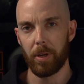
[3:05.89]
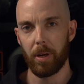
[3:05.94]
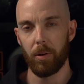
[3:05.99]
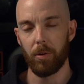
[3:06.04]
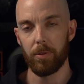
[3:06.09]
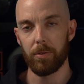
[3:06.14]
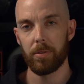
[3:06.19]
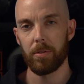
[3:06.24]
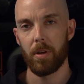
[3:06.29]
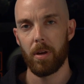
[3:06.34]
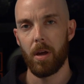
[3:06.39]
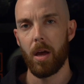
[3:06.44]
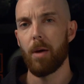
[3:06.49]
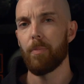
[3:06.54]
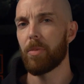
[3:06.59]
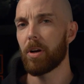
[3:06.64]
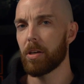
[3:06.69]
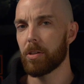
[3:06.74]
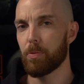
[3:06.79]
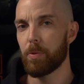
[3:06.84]
kills,
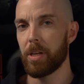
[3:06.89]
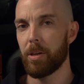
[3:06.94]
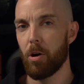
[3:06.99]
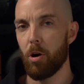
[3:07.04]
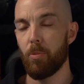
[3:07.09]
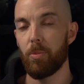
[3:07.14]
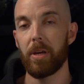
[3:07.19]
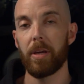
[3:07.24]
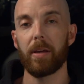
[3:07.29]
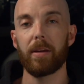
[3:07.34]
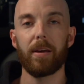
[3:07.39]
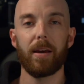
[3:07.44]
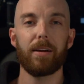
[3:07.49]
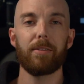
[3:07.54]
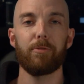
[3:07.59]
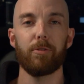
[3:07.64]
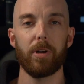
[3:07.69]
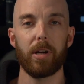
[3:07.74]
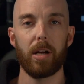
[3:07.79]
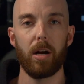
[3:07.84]
because we know being kicked
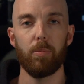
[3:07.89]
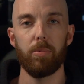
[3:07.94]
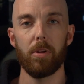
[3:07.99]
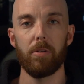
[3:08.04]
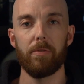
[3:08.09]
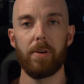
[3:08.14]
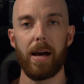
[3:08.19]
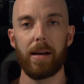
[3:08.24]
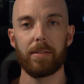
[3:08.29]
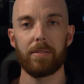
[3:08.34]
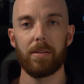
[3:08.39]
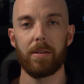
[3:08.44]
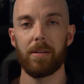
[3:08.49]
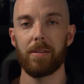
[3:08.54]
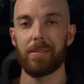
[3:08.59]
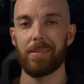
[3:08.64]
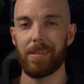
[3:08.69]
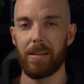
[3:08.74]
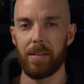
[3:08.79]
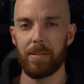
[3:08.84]
for a couple of
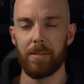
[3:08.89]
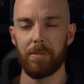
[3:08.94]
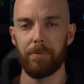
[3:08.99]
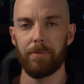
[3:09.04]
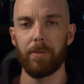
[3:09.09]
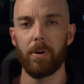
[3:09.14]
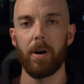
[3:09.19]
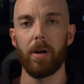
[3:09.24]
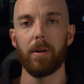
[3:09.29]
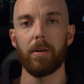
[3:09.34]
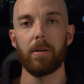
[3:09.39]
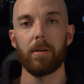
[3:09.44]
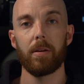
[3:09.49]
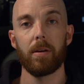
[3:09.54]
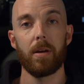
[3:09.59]
accidents isn't fun.